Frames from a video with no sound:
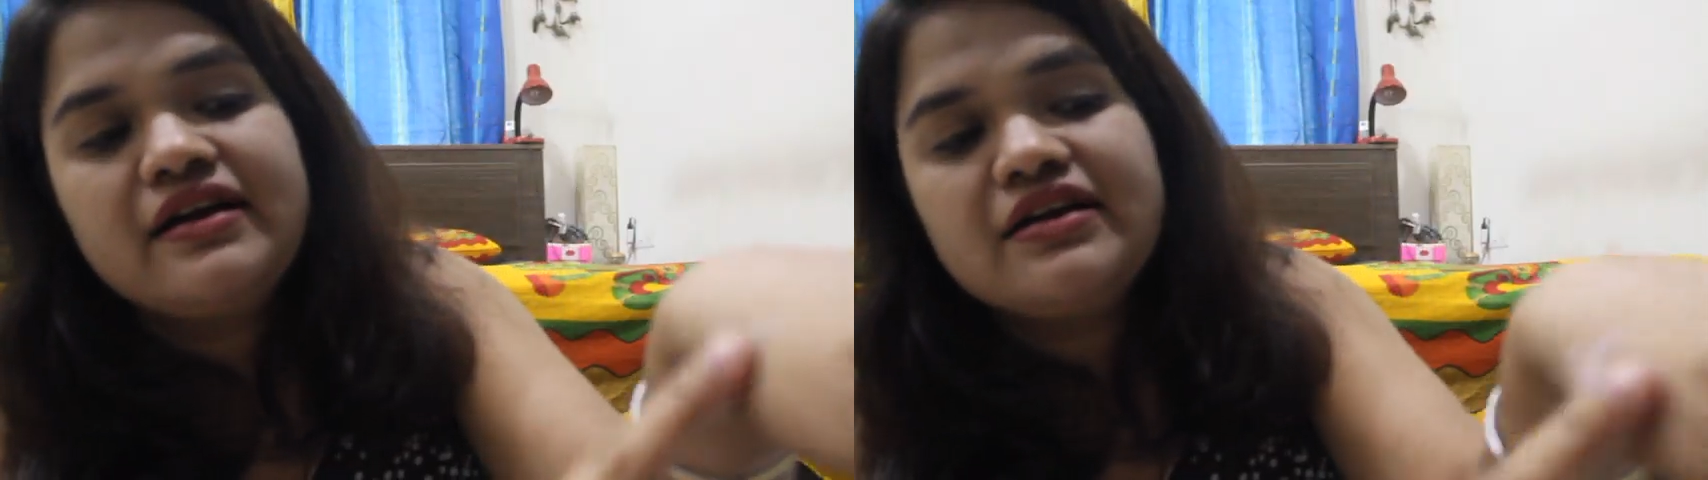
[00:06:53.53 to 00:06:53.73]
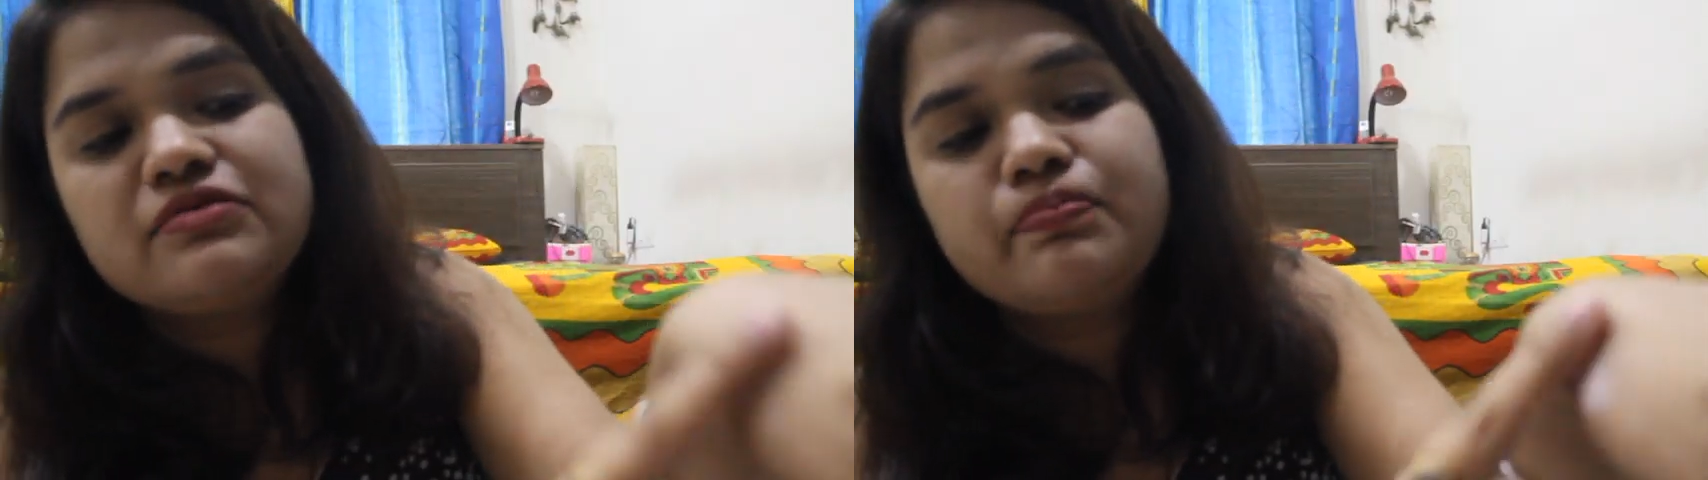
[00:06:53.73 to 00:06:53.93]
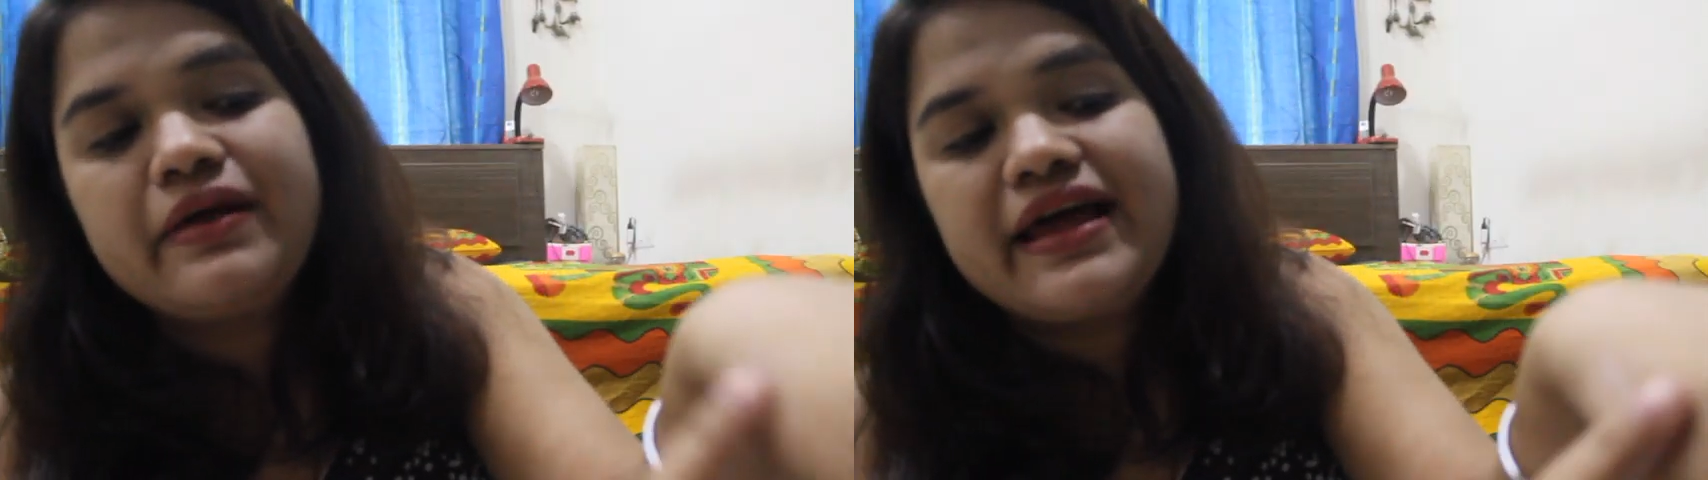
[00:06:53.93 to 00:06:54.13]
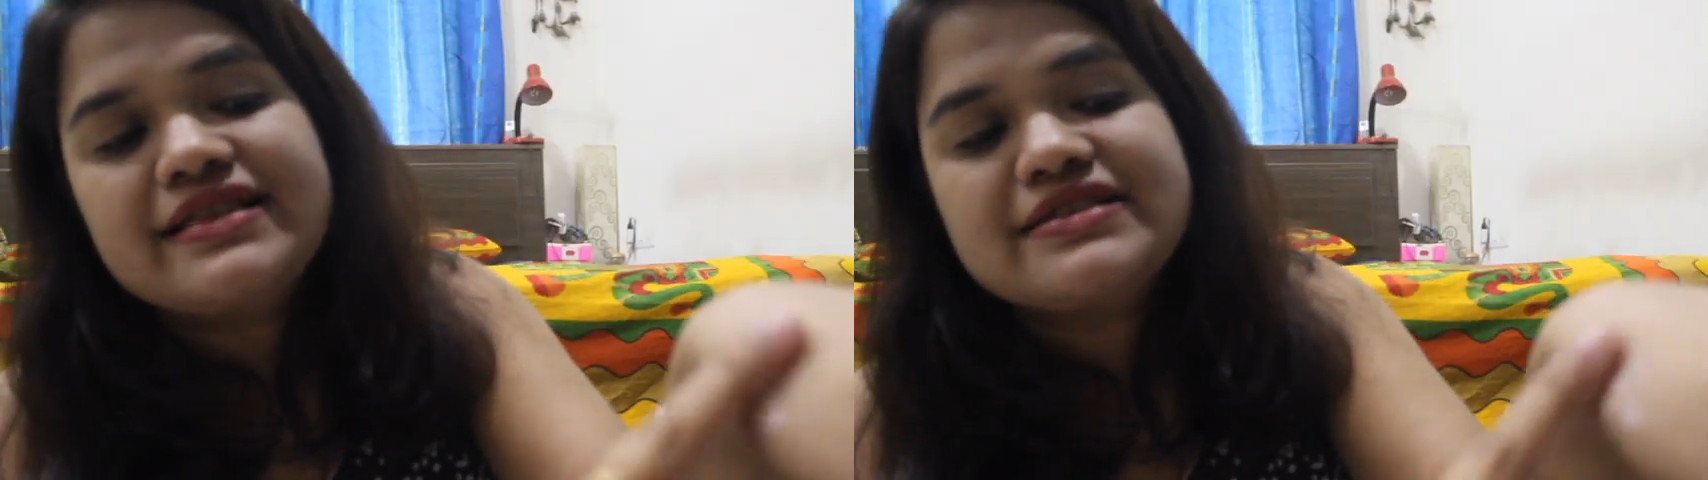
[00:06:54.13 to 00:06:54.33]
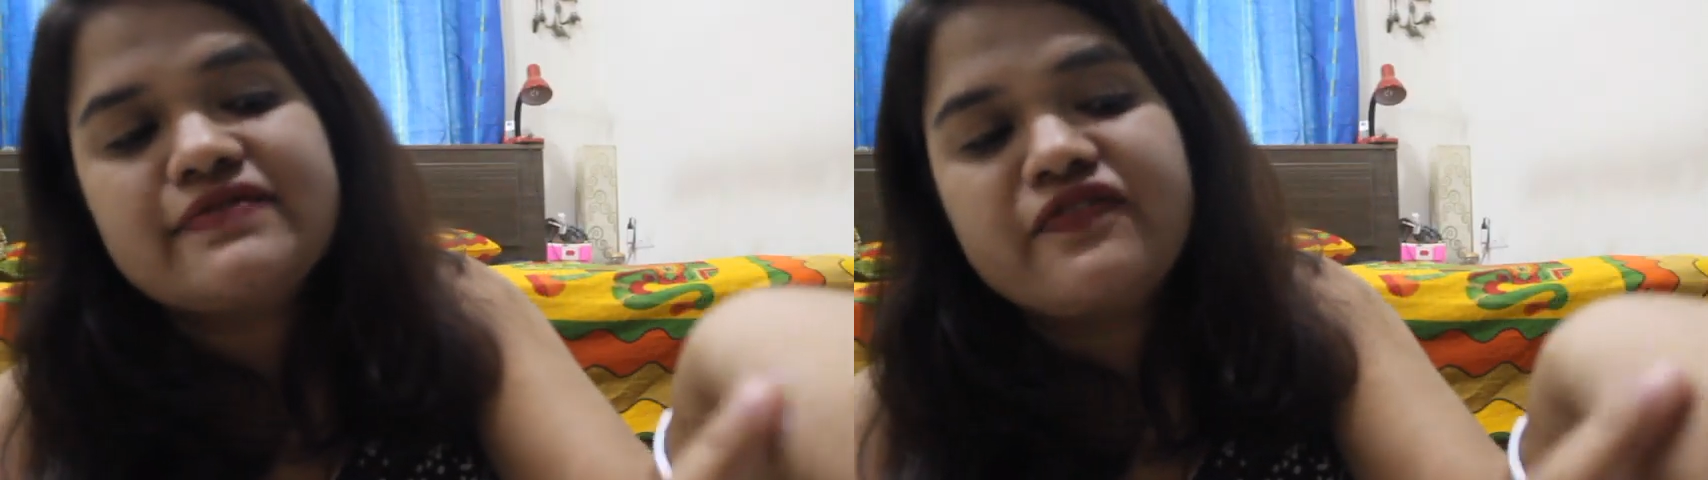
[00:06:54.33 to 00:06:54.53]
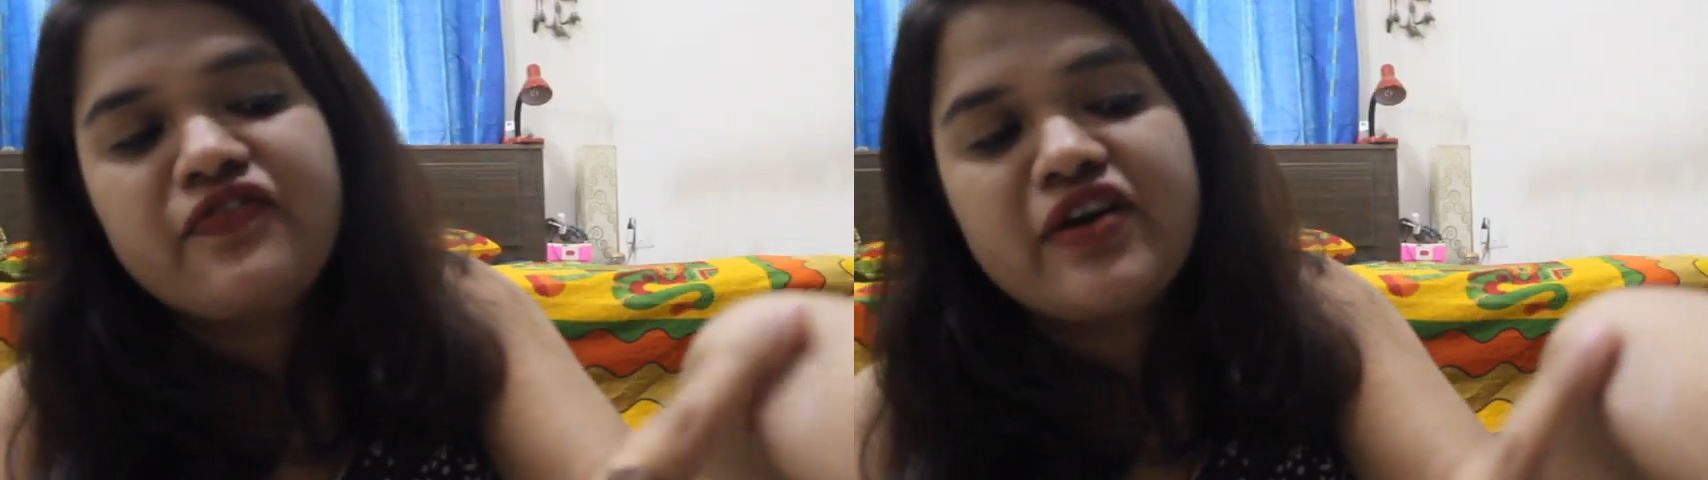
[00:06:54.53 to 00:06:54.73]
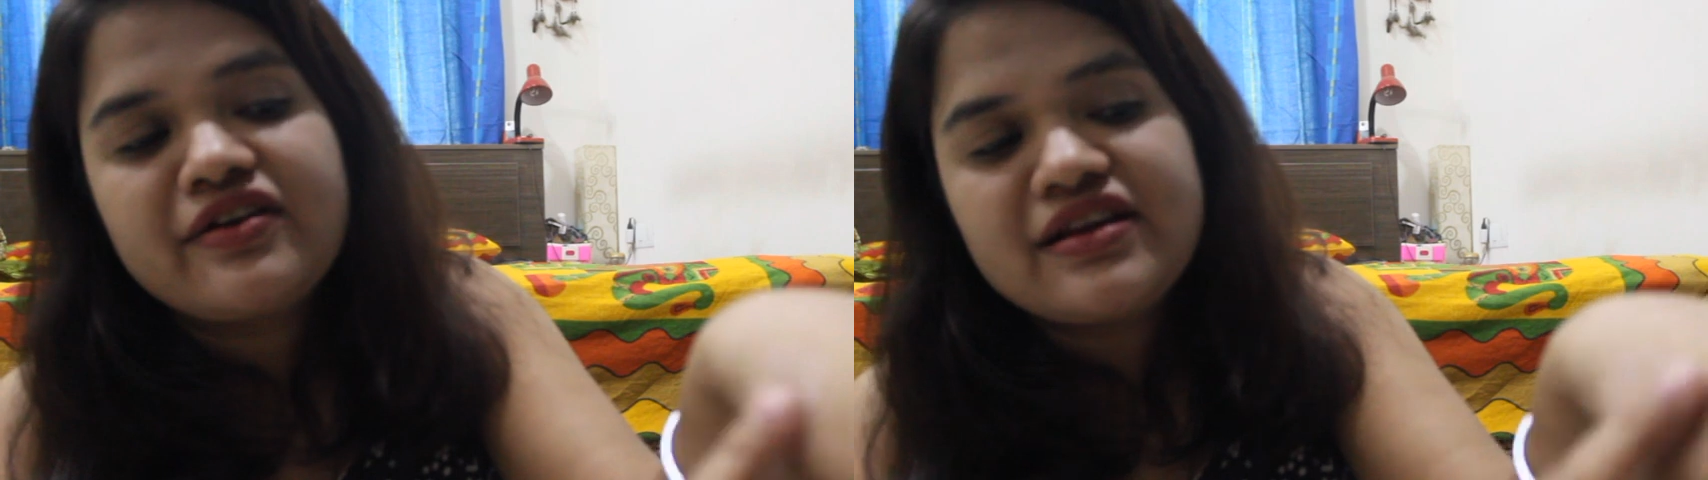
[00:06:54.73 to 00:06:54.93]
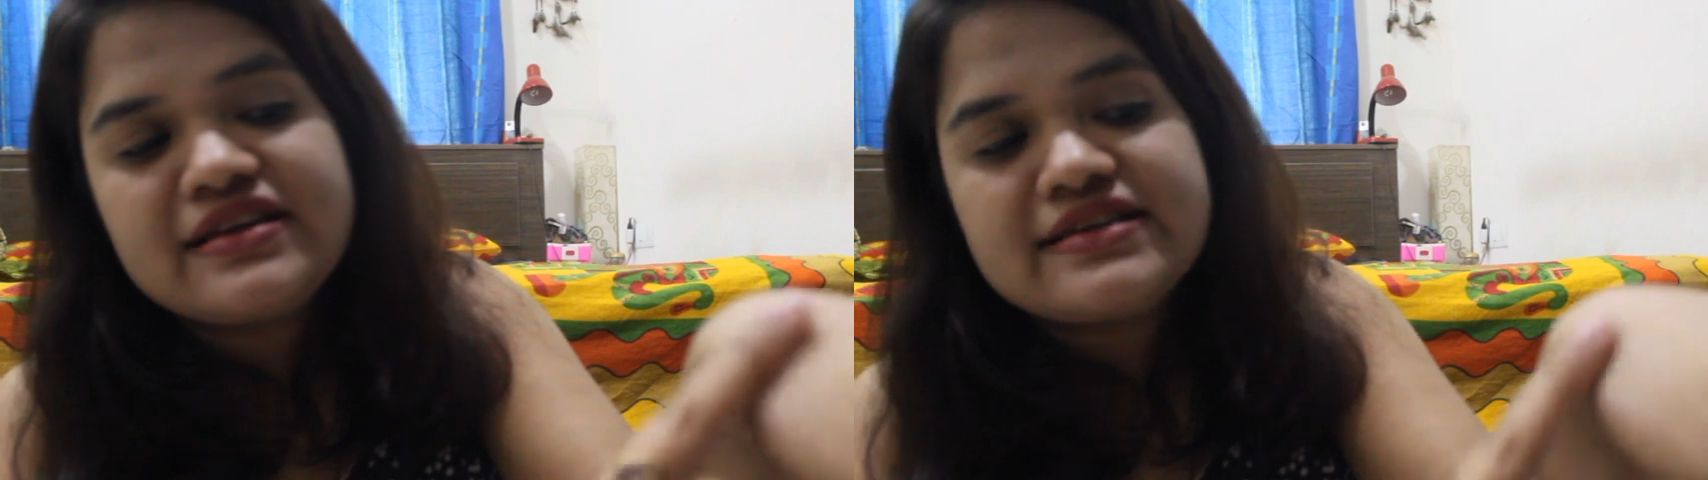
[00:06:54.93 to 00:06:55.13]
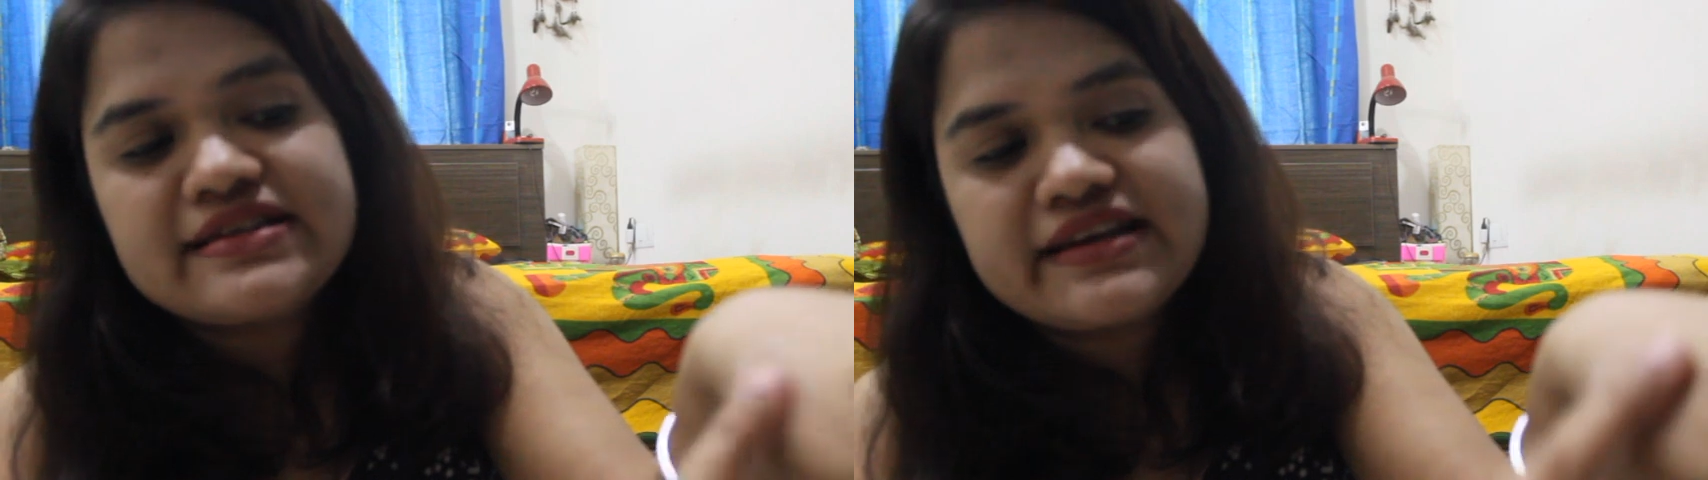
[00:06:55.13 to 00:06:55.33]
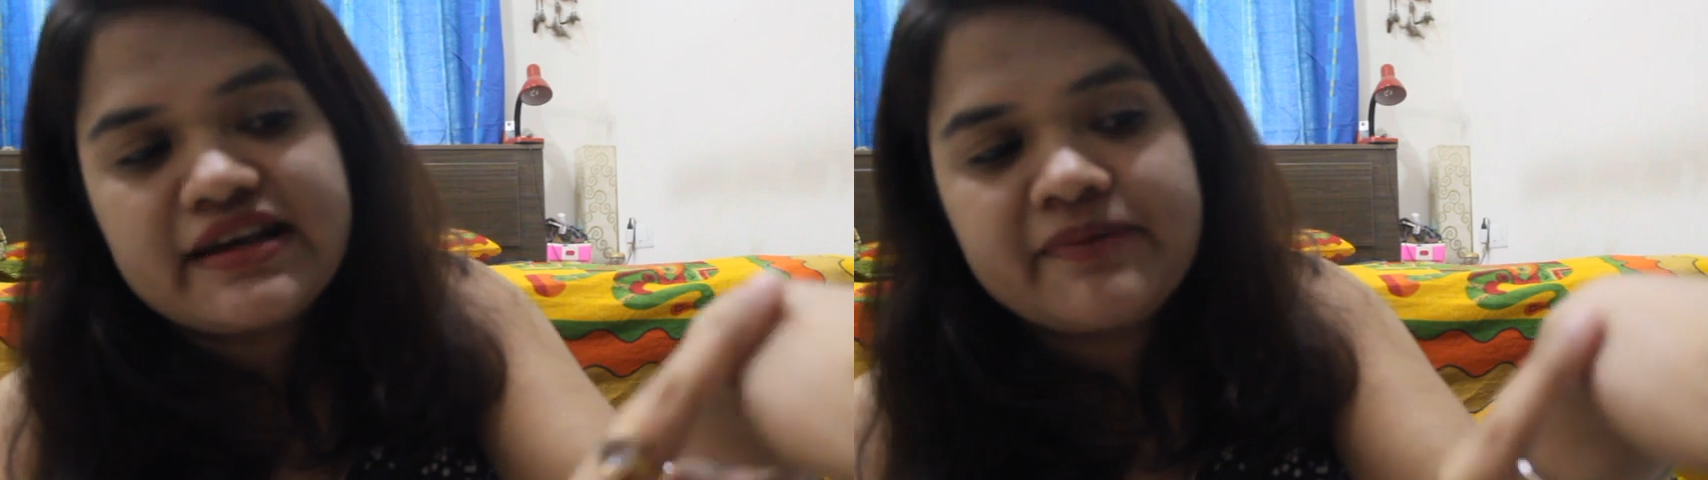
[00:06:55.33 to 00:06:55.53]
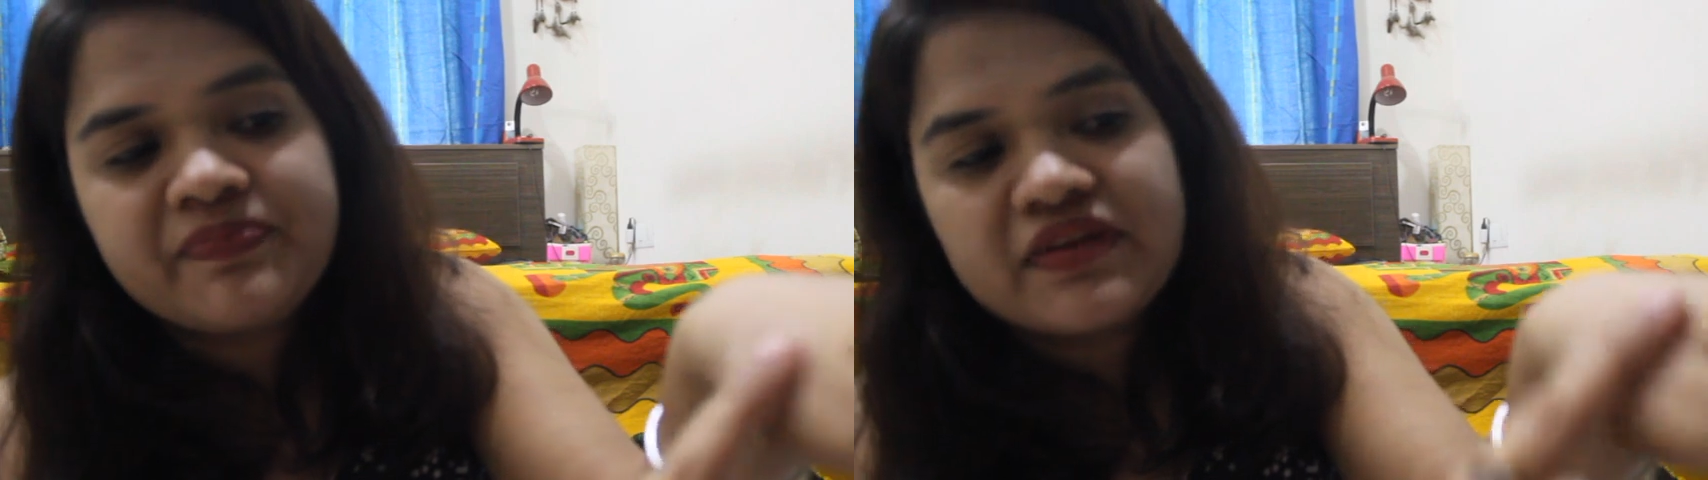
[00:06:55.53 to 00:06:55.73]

it blends very easily.